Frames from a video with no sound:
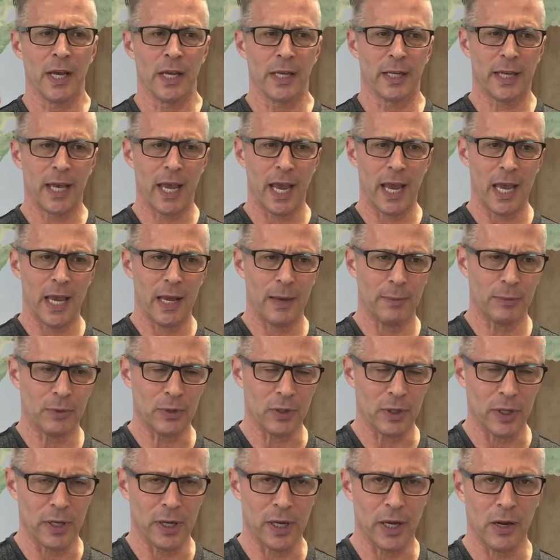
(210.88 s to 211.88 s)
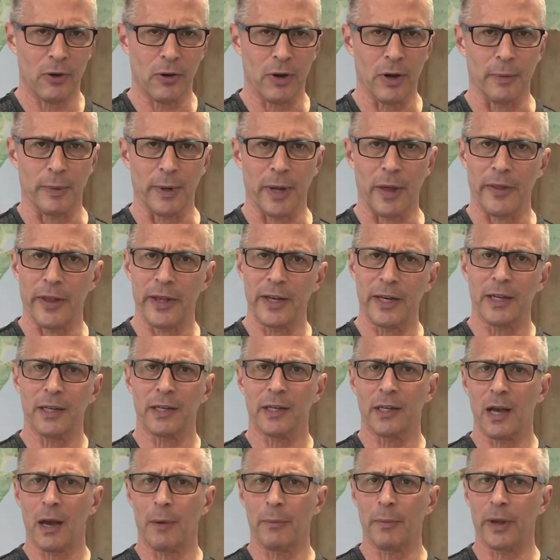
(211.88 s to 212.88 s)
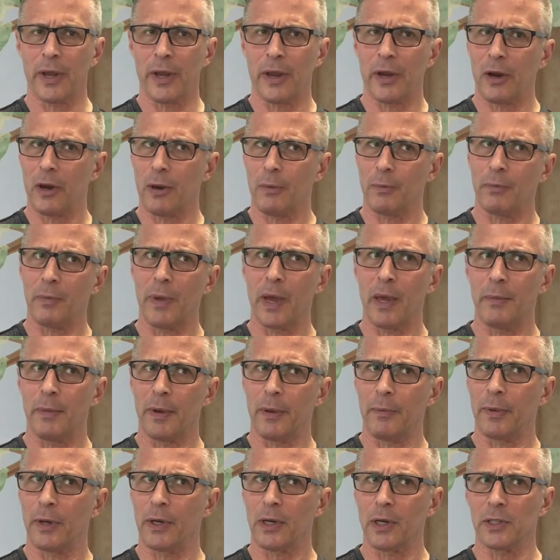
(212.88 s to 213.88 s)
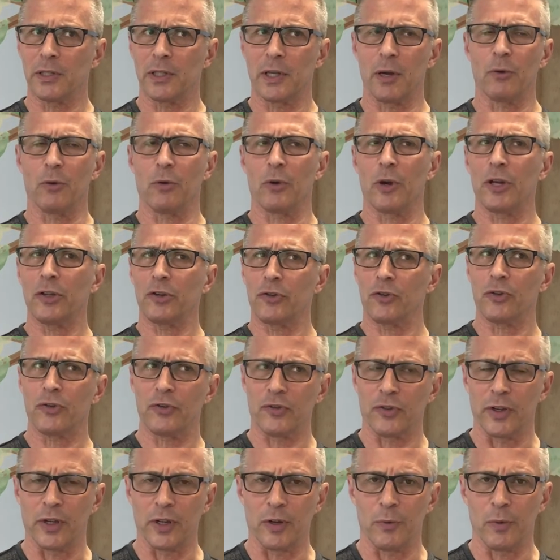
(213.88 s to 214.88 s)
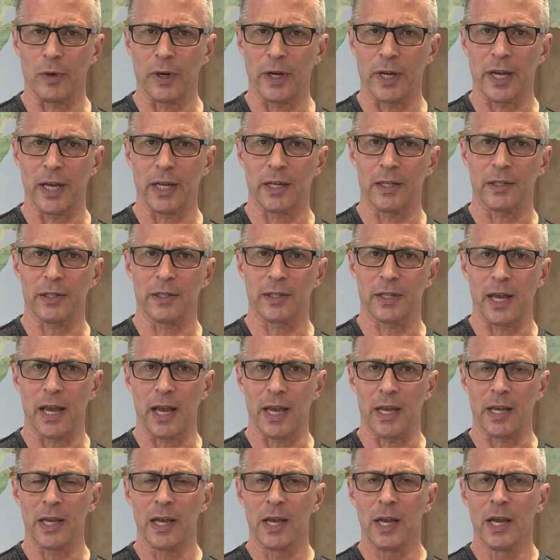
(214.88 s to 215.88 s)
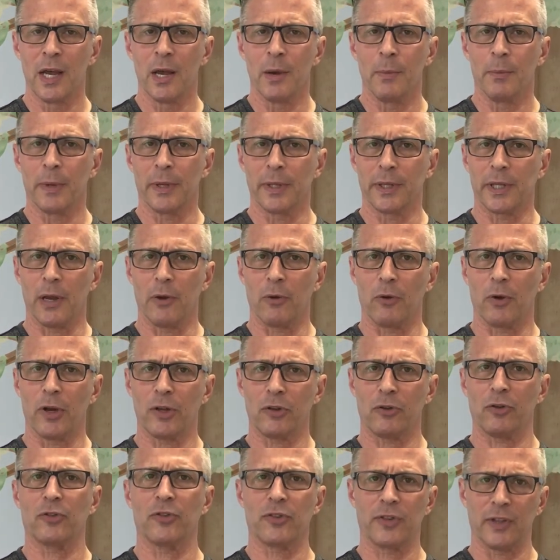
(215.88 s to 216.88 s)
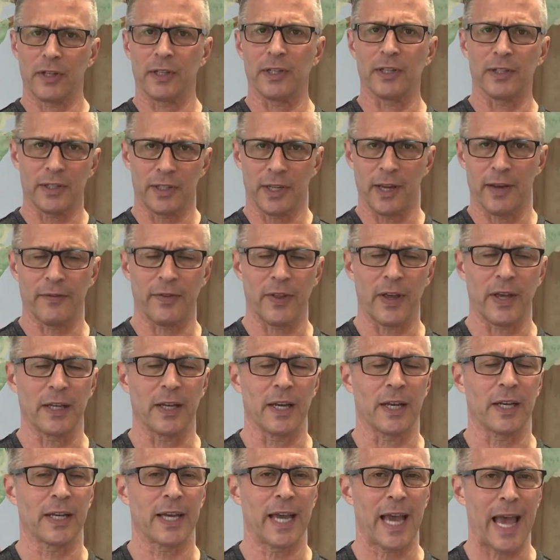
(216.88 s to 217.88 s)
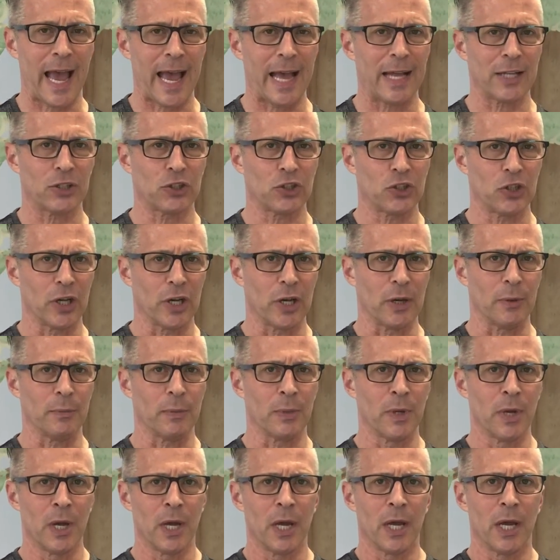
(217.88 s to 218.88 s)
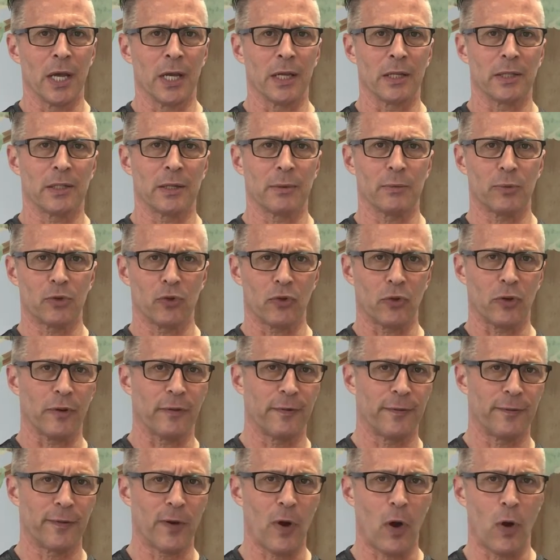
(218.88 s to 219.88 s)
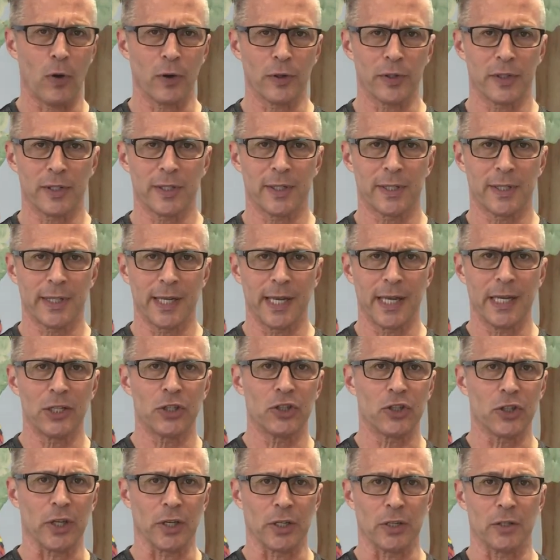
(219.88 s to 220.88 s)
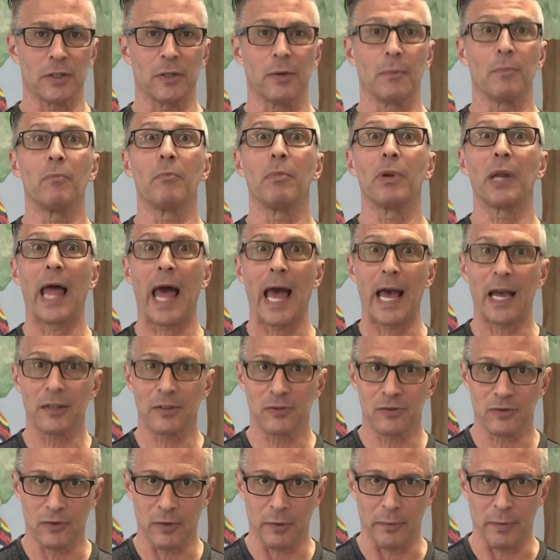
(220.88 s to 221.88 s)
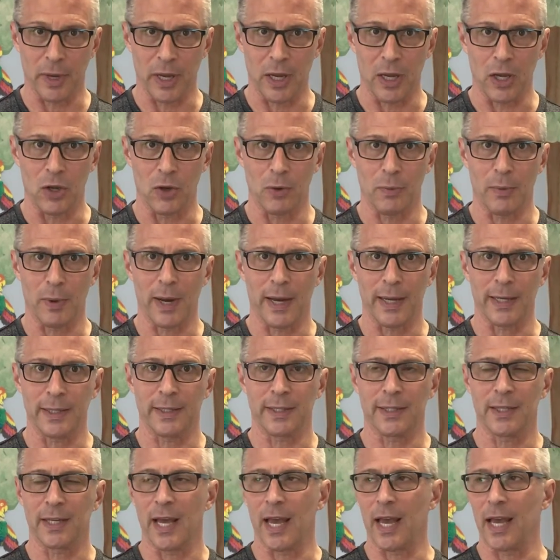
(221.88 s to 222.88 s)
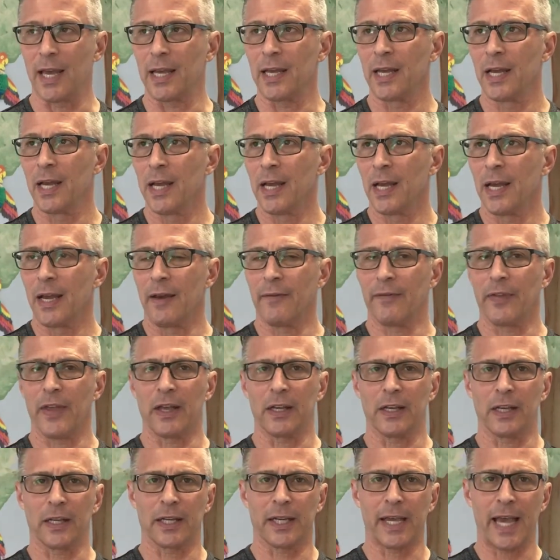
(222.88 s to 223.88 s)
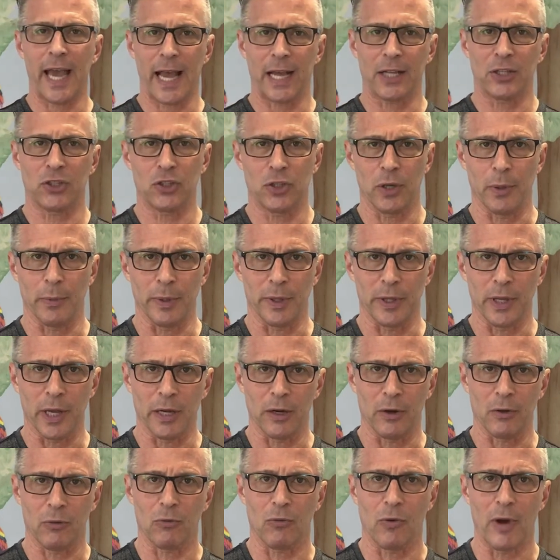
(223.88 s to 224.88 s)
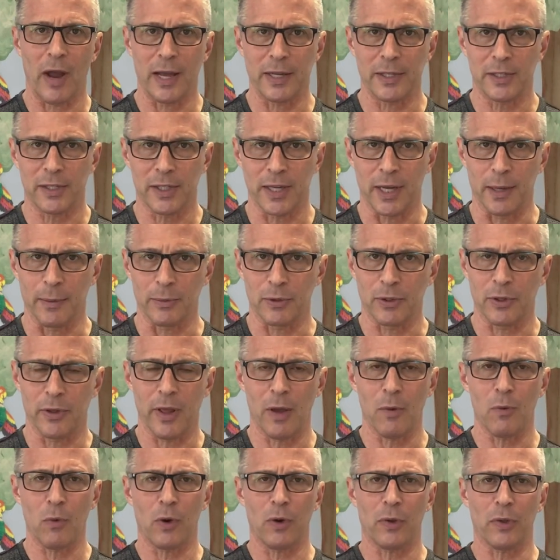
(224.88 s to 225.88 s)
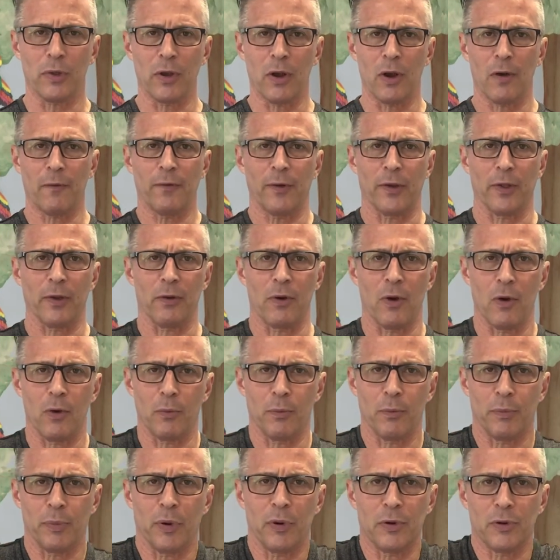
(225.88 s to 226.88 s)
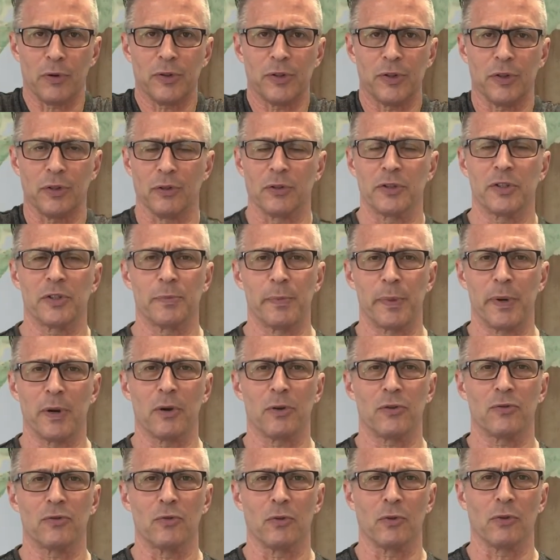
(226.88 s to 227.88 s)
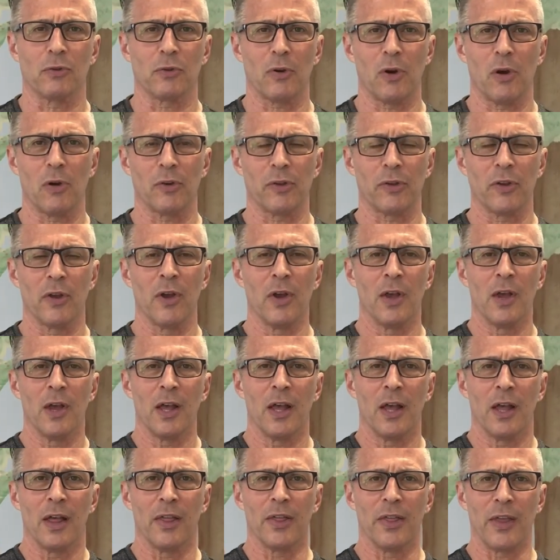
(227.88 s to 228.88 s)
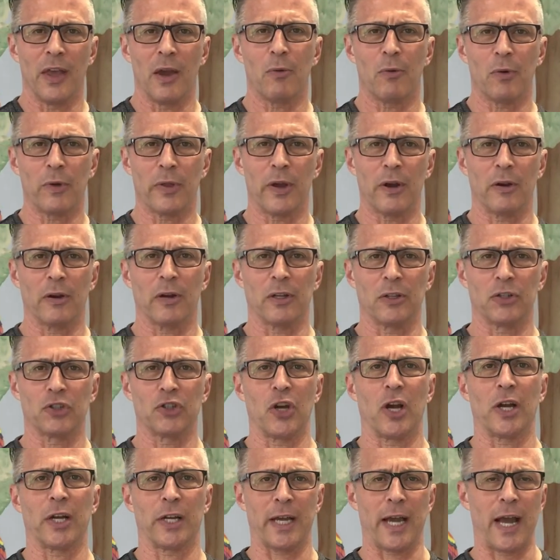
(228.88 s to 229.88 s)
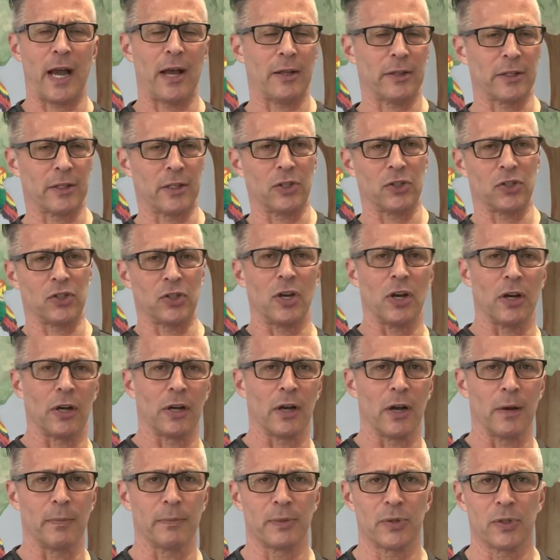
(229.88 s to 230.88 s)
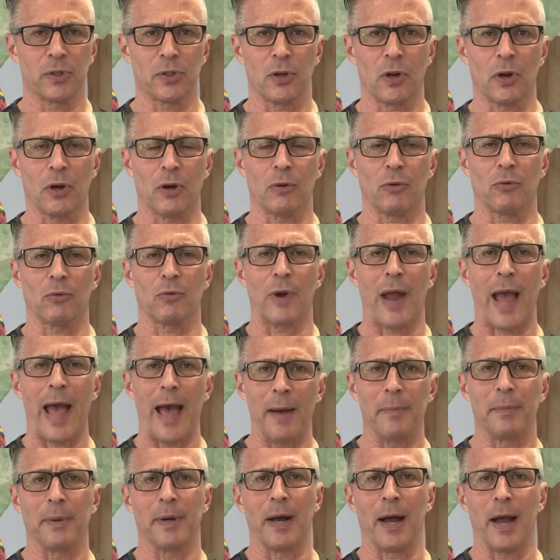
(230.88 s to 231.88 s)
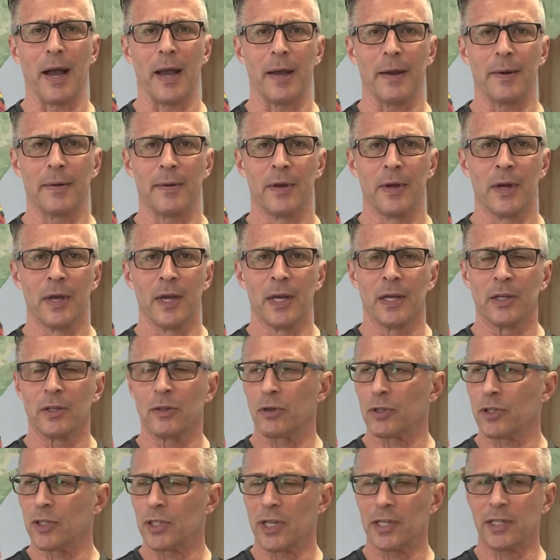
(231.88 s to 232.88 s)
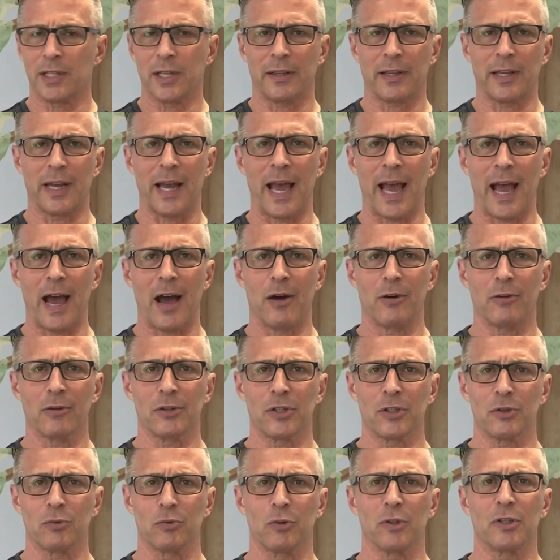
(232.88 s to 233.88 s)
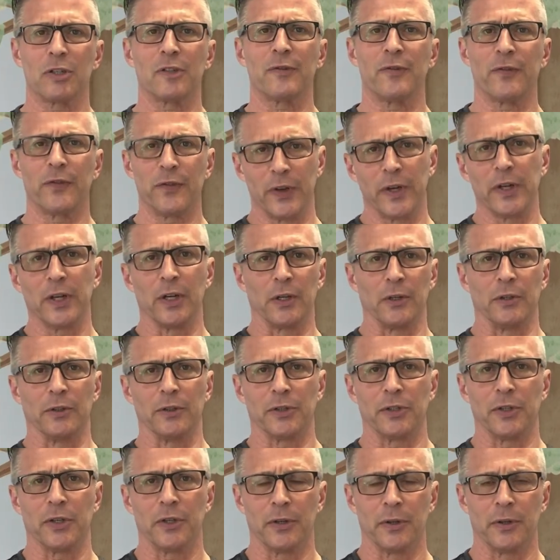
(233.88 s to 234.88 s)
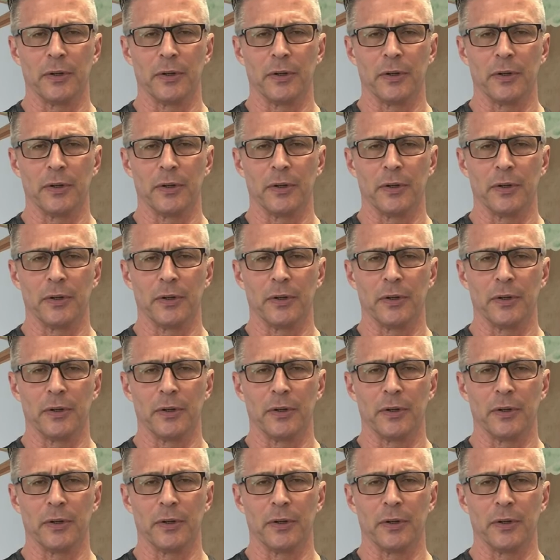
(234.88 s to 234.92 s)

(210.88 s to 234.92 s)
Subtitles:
came to hear him. Now, they didn't come to hear him maybe because they were interested in what he had to say, but they were interested to see if they could catch him in some sort of false teaching, some blasphemy, you might say, if they could catch him and then arrest him. So they weren't there for their own personal spiritual growth. They were there to check out this young upstart rabbi. So it says that the house was filled,